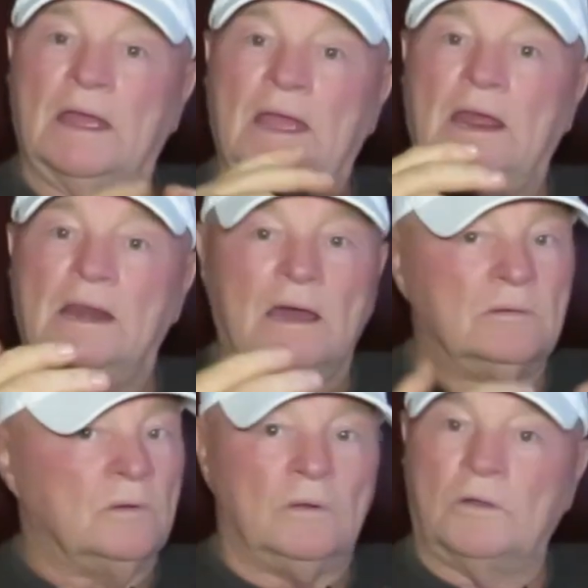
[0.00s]
And
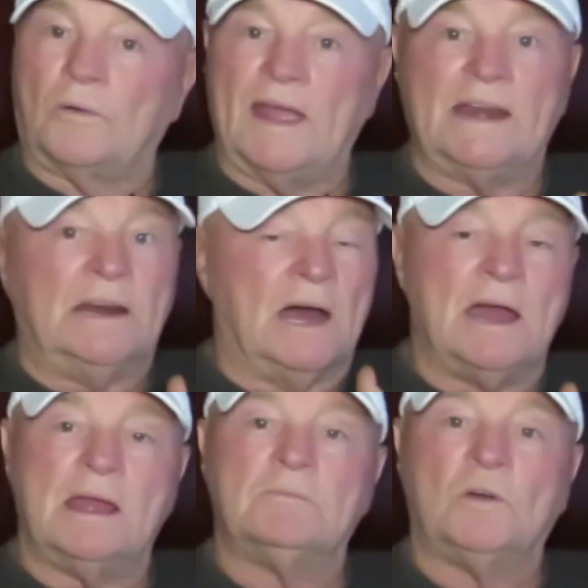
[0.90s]
granted,
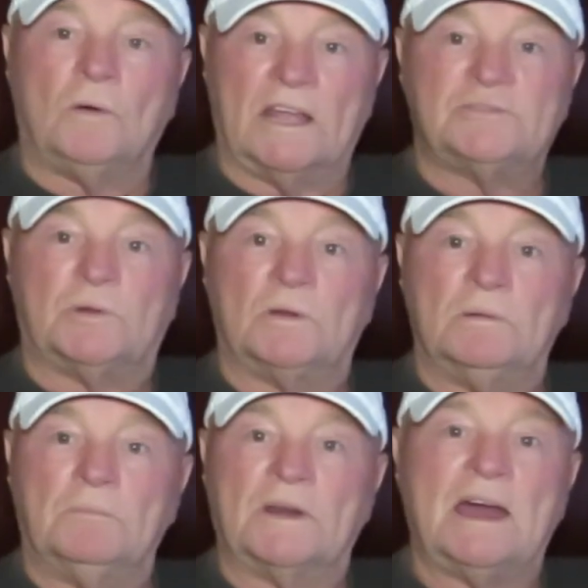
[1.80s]
I am no expert,
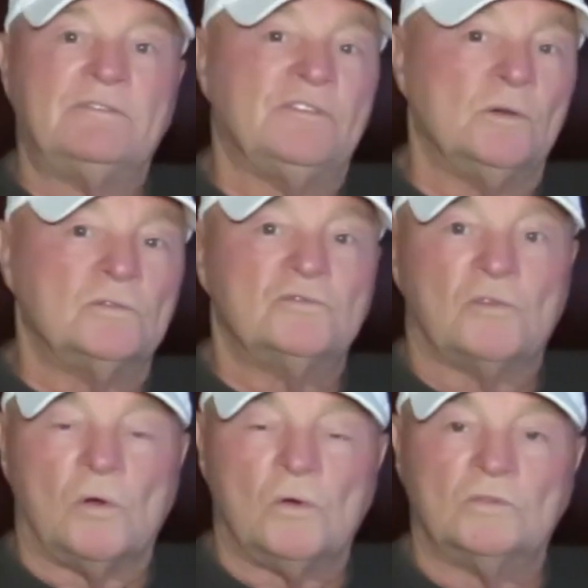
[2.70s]
but I've flown
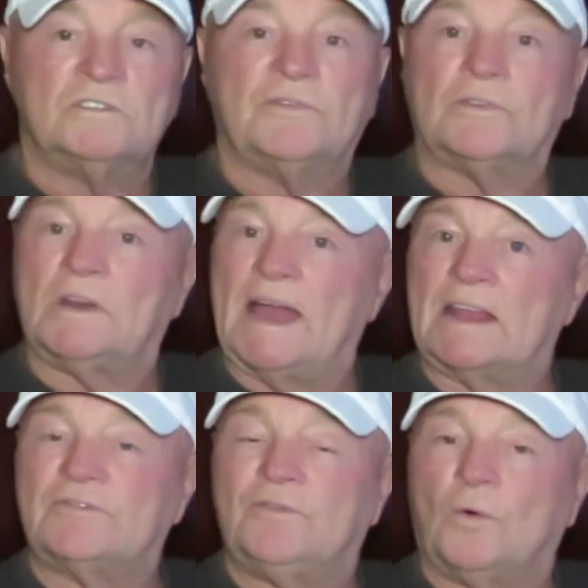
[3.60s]
drones for the
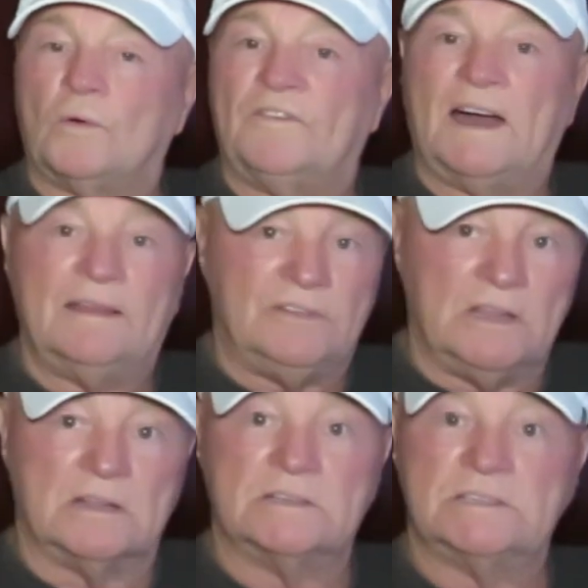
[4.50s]
last 4 or 5
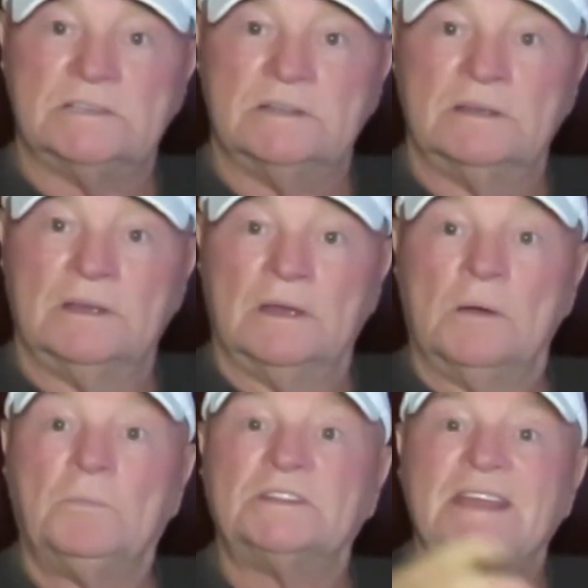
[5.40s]
years.
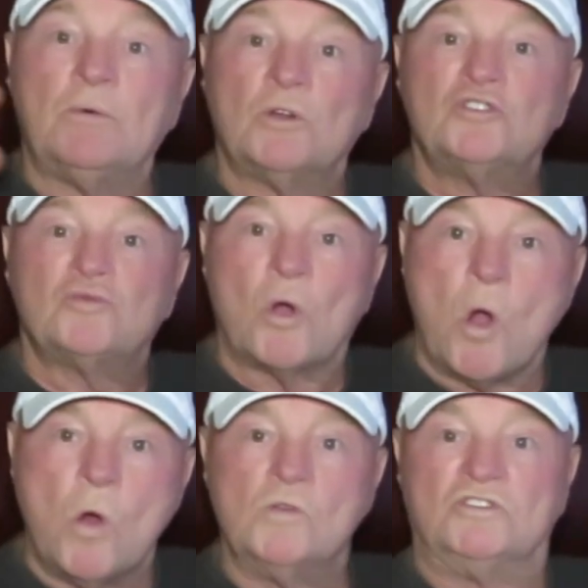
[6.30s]
But they were
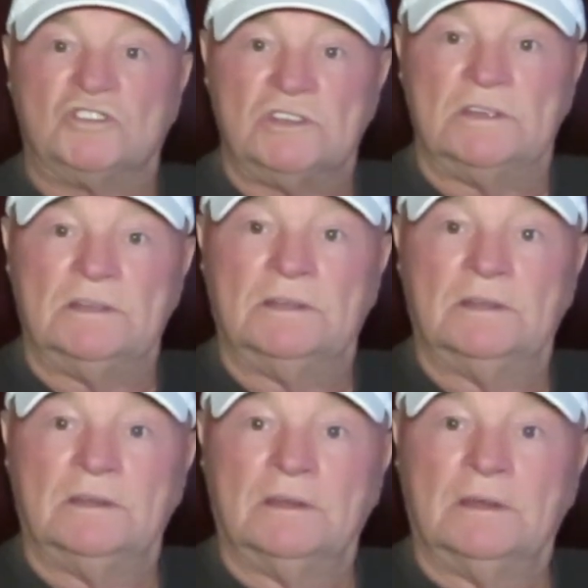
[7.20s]
drones,
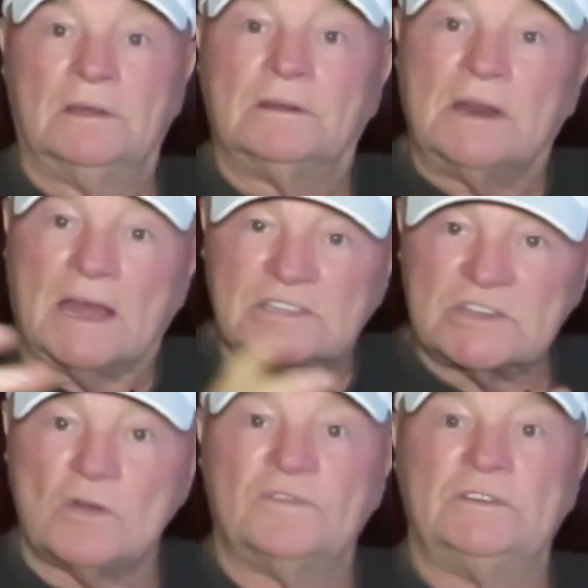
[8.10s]
not
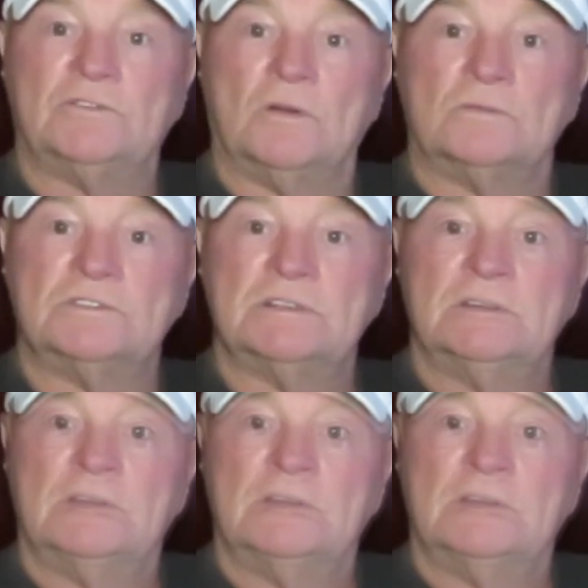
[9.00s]
selfie drones.